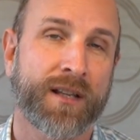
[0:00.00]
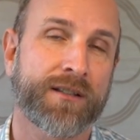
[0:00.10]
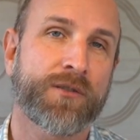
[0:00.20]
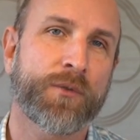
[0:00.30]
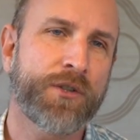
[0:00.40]

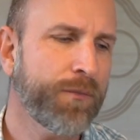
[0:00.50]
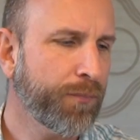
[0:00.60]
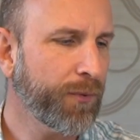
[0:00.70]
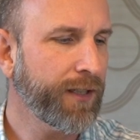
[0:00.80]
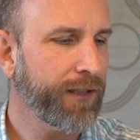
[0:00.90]
And so when you
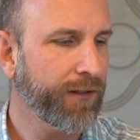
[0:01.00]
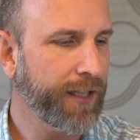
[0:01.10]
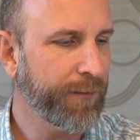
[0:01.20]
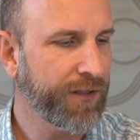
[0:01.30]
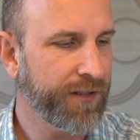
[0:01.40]
bring your
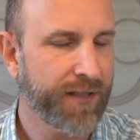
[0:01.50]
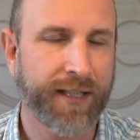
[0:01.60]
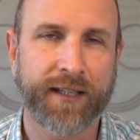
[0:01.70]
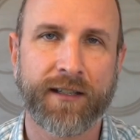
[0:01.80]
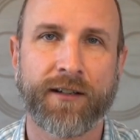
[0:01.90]
images
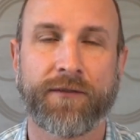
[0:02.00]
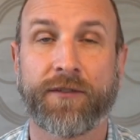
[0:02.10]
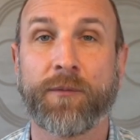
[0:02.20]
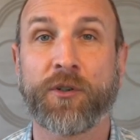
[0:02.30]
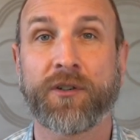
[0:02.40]
in
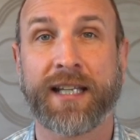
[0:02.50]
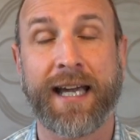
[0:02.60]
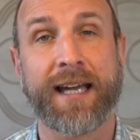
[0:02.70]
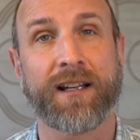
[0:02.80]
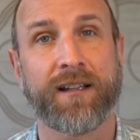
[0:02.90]
from your
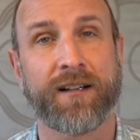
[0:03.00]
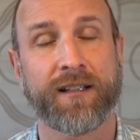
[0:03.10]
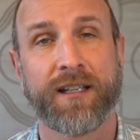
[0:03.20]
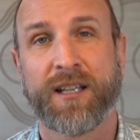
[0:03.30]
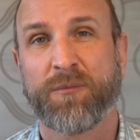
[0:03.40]
catalog,